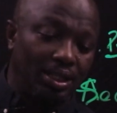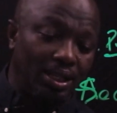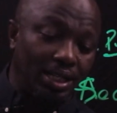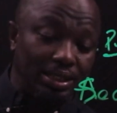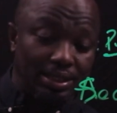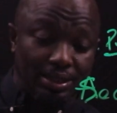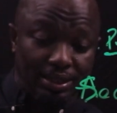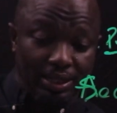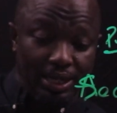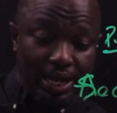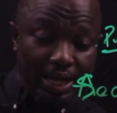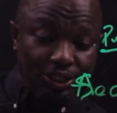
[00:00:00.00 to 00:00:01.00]

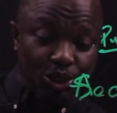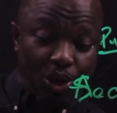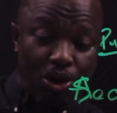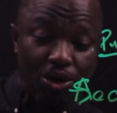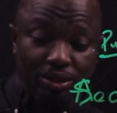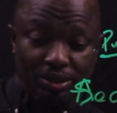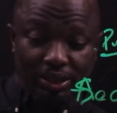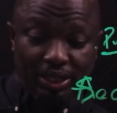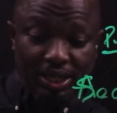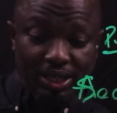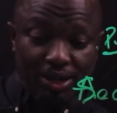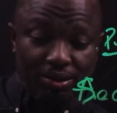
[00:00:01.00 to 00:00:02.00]
legislatures, in
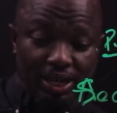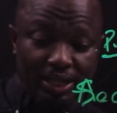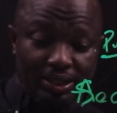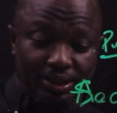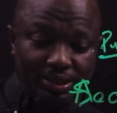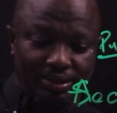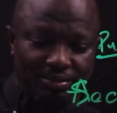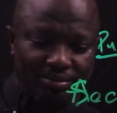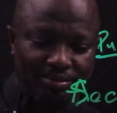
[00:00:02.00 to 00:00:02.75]
case I don't get it.